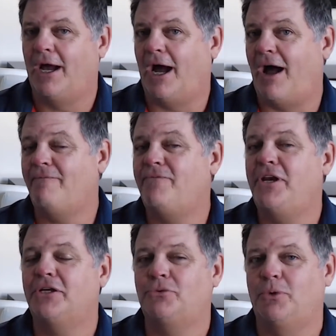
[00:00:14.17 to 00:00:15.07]
I'm
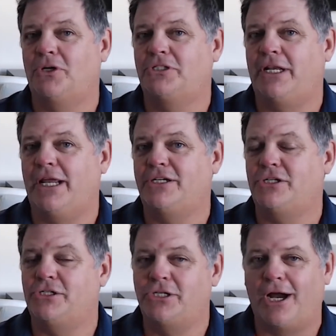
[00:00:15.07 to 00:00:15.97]
Phoenix real estate
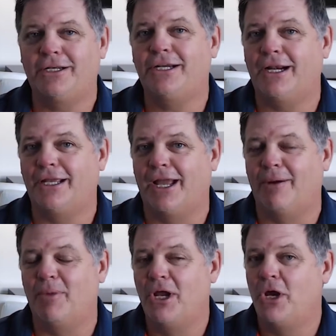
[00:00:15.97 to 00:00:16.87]
agent John
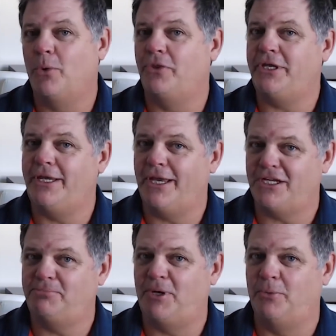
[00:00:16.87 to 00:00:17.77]
Cunningham with
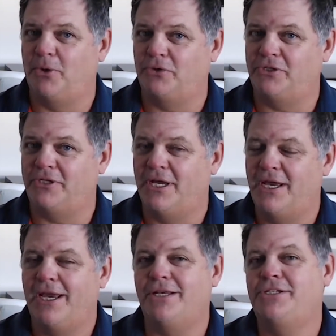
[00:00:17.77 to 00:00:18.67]
eXp Realty.
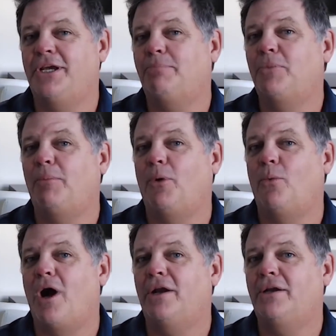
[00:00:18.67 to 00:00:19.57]
And tip number
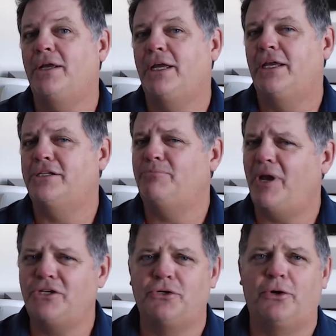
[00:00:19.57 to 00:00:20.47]
one is
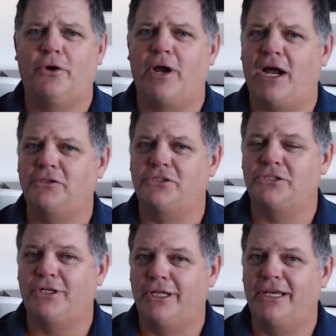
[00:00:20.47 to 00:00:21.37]
make sure your house is
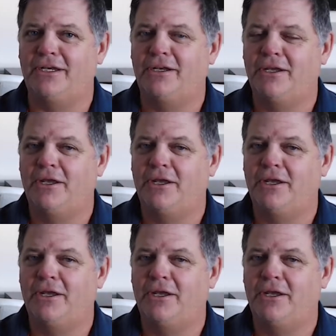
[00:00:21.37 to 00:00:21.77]
clean.